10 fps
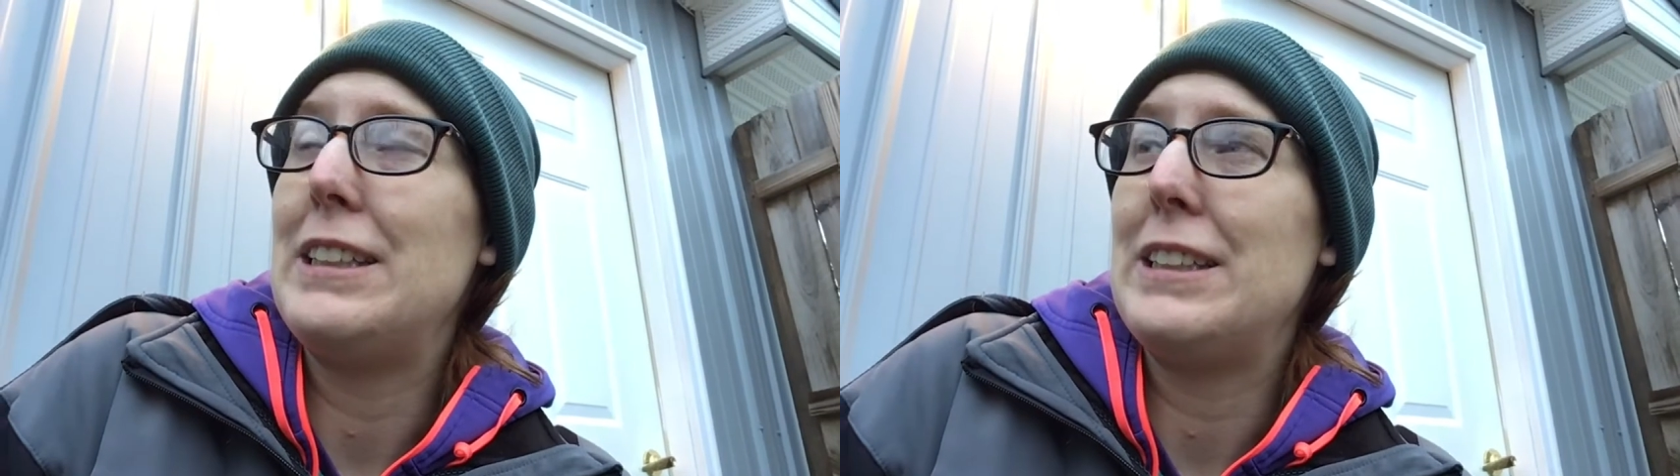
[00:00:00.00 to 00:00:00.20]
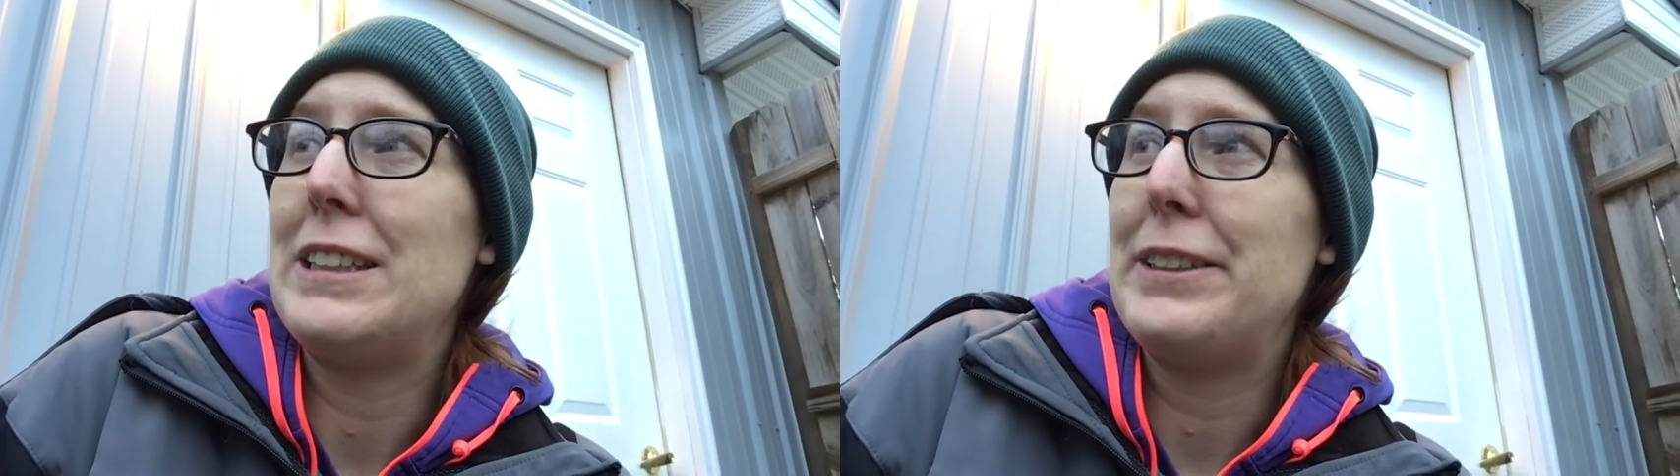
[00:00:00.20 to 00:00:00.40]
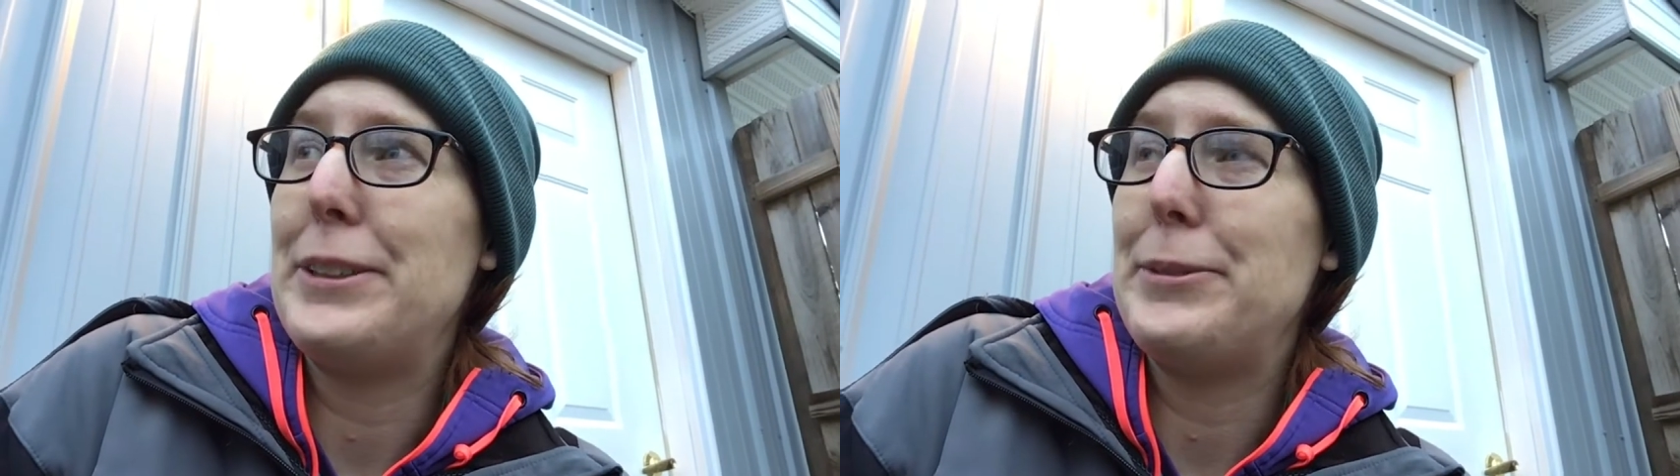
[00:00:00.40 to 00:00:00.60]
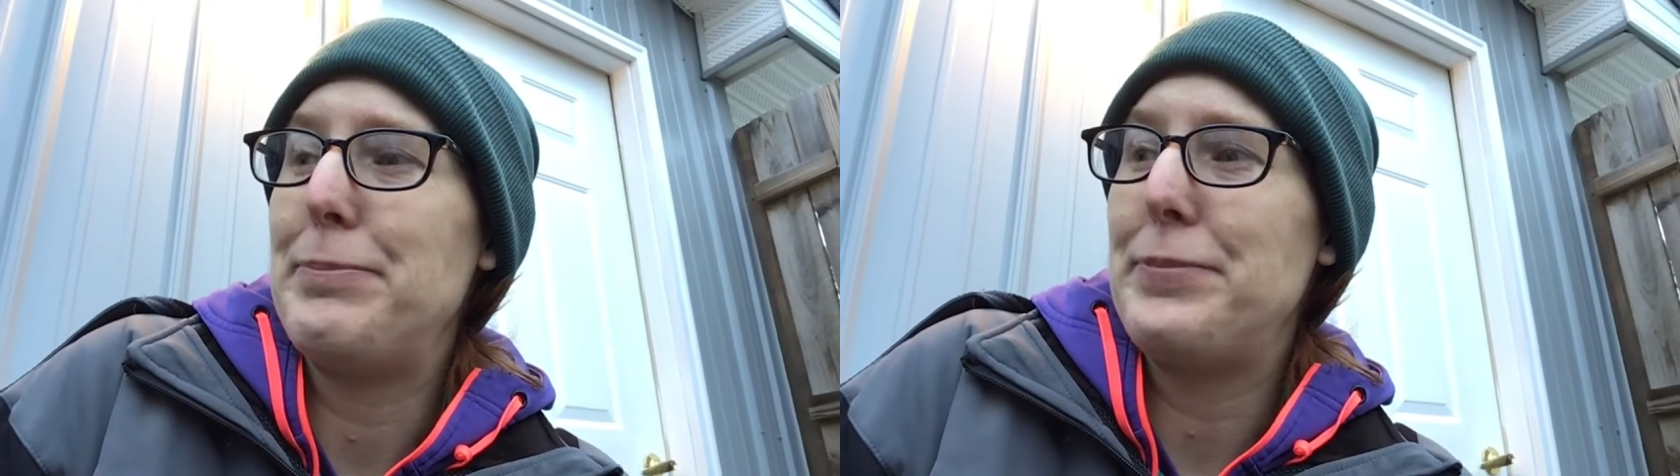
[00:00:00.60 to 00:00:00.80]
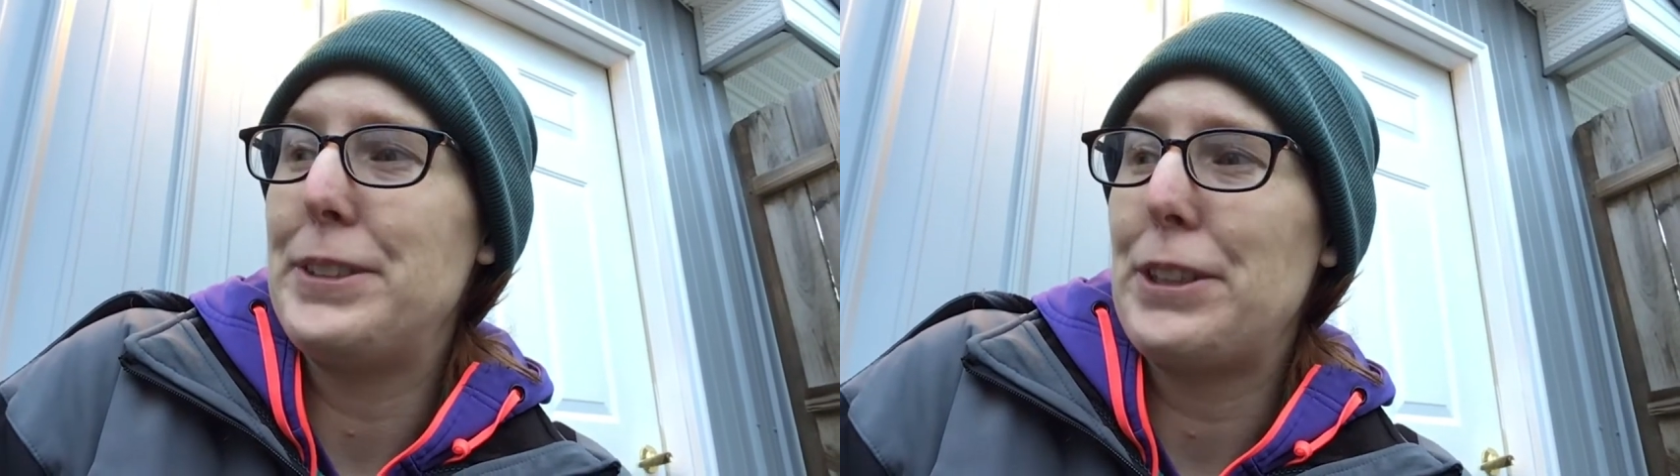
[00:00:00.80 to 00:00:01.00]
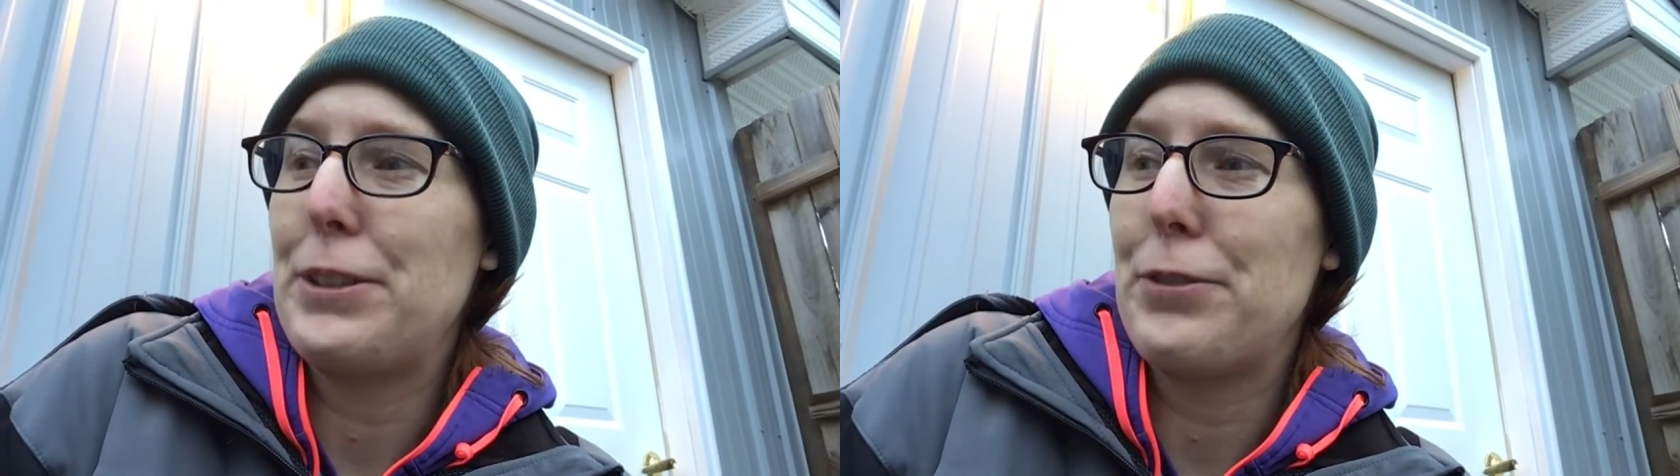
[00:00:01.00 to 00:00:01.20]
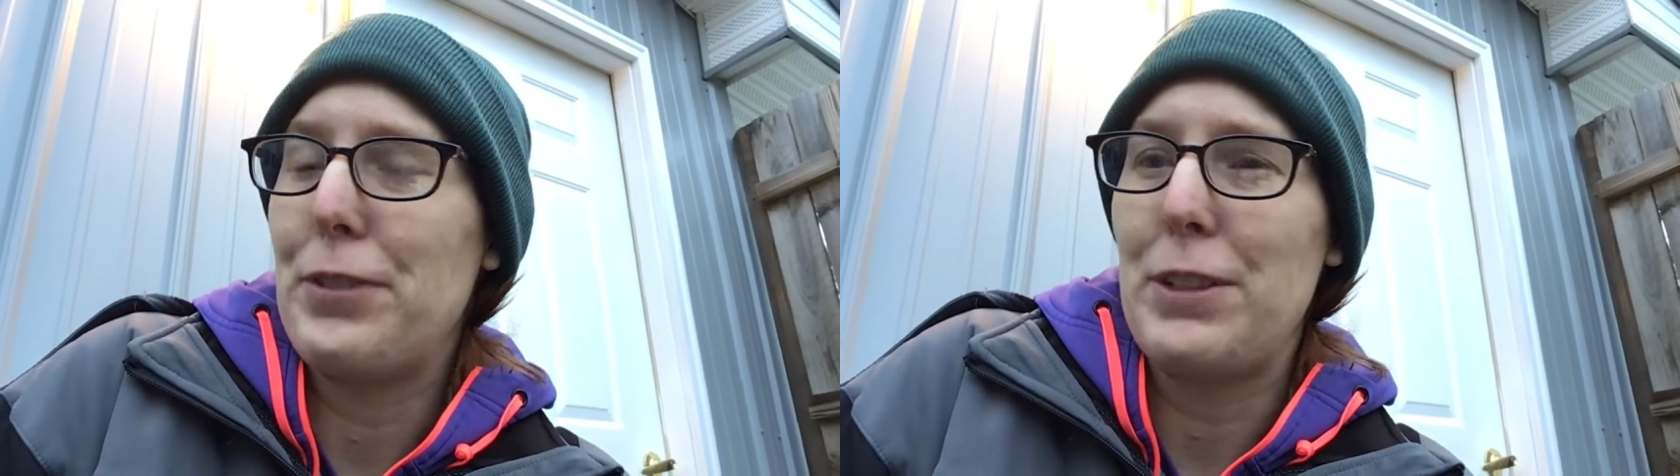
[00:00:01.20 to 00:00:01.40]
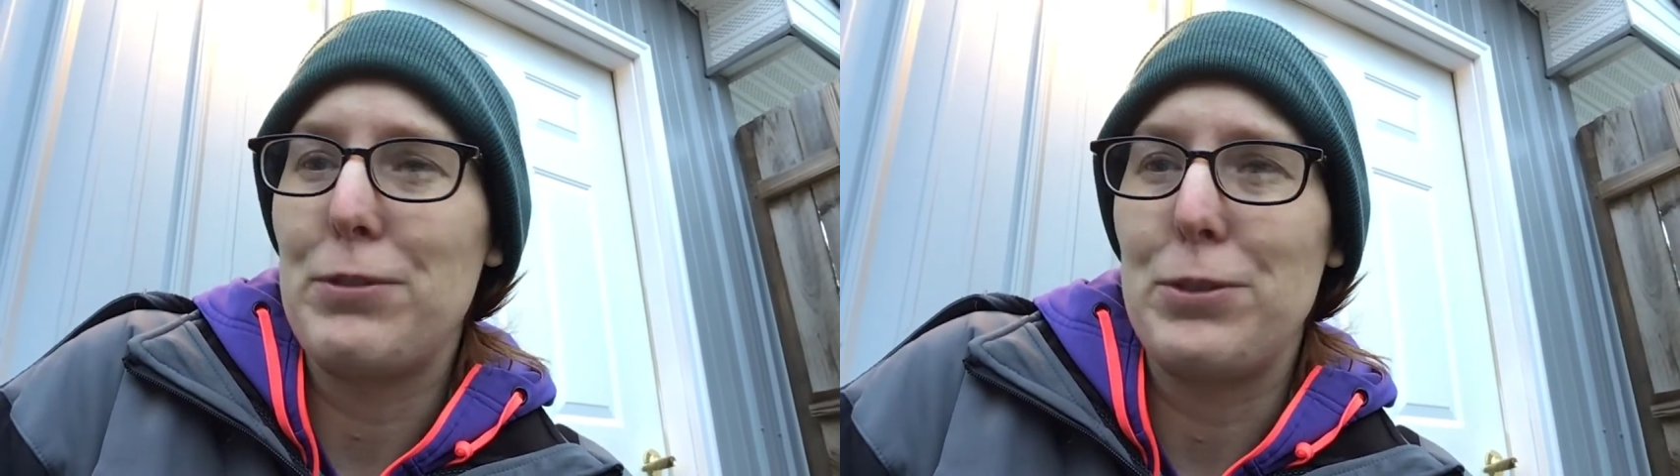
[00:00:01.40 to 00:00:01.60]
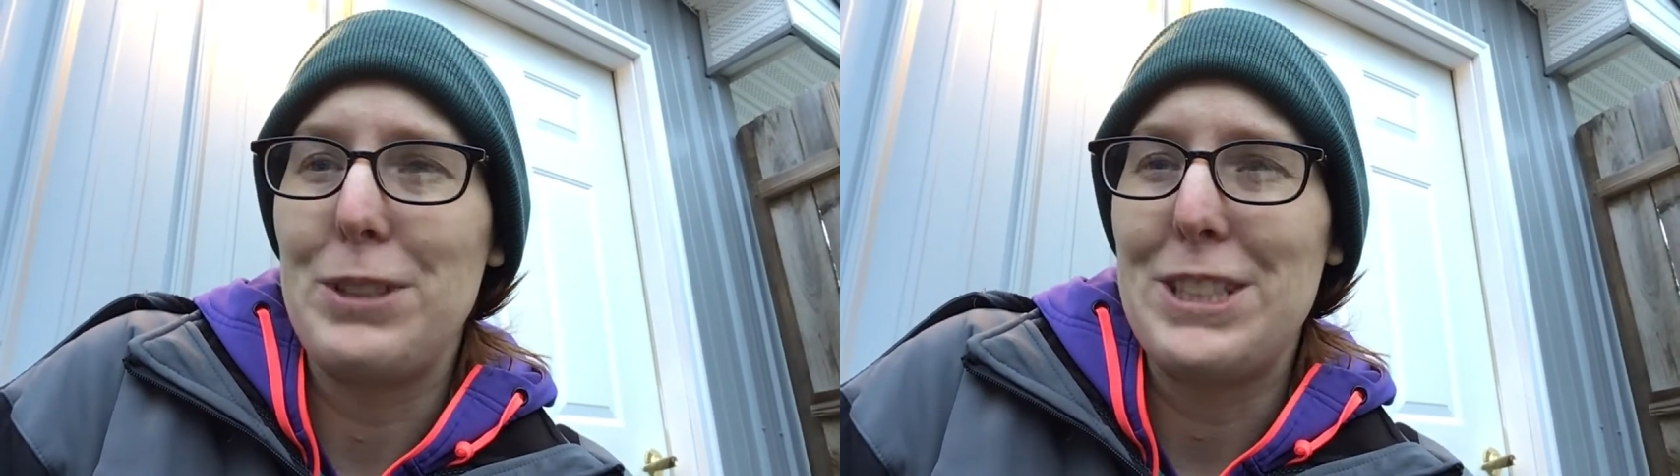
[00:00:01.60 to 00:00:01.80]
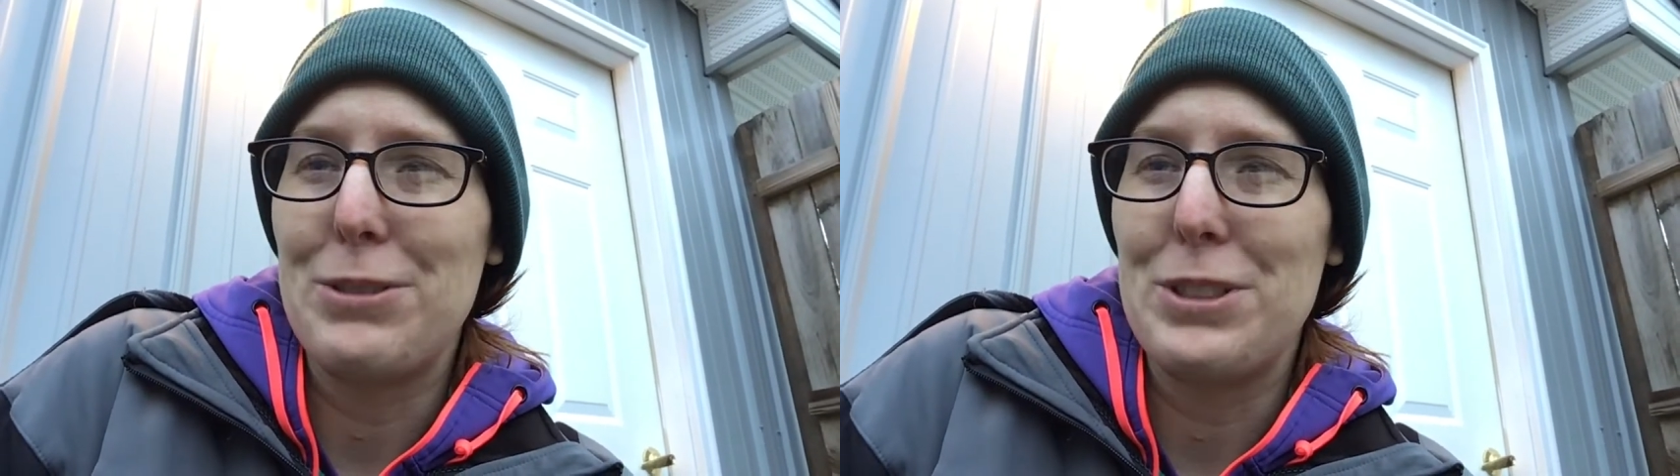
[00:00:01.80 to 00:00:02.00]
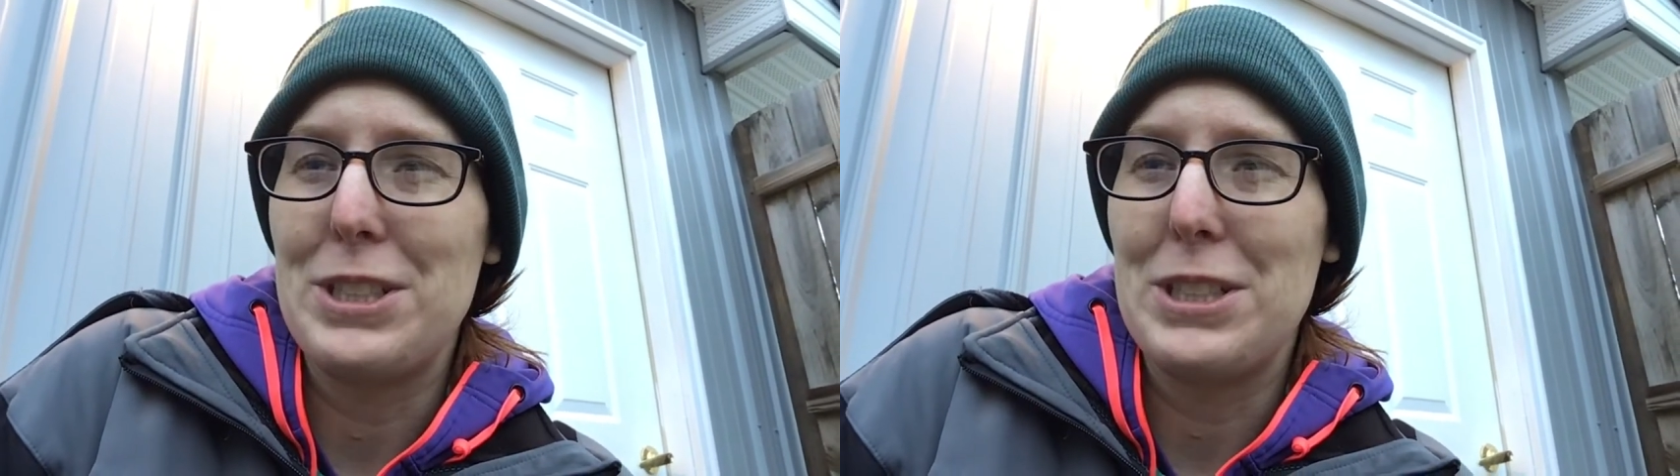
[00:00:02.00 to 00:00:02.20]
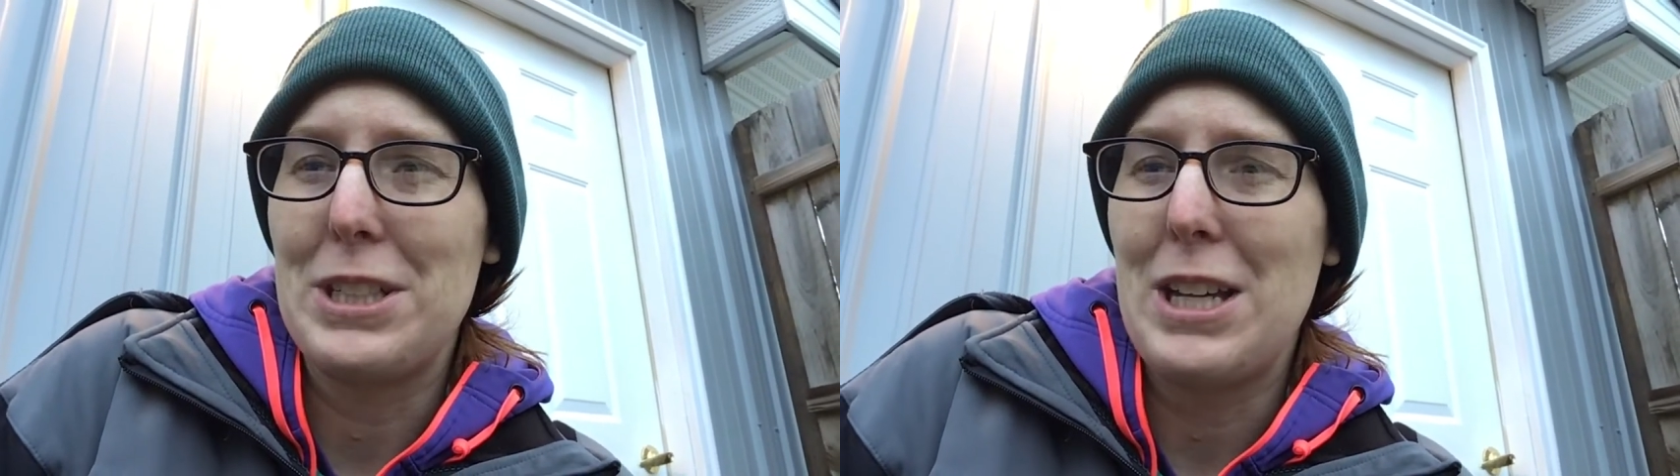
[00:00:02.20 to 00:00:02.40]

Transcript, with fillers: um, start to fight for resources.